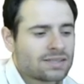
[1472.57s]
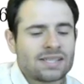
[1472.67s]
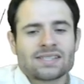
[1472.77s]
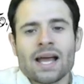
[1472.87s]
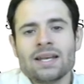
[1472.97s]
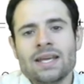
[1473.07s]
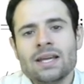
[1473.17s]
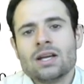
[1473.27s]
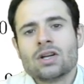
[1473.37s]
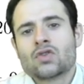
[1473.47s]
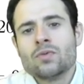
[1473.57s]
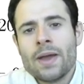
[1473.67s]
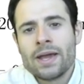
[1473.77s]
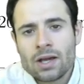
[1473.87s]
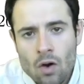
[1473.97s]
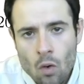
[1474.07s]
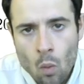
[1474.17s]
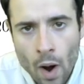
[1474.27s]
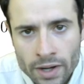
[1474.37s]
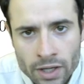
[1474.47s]
deciding to make
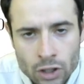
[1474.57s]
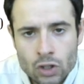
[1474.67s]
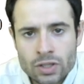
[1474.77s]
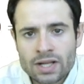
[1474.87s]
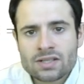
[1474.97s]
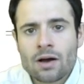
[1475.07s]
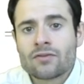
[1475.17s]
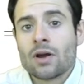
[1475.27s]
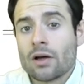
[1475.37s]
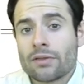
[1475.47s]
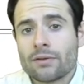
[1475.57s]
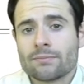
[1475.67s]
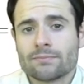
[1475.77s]
one unit of cloth.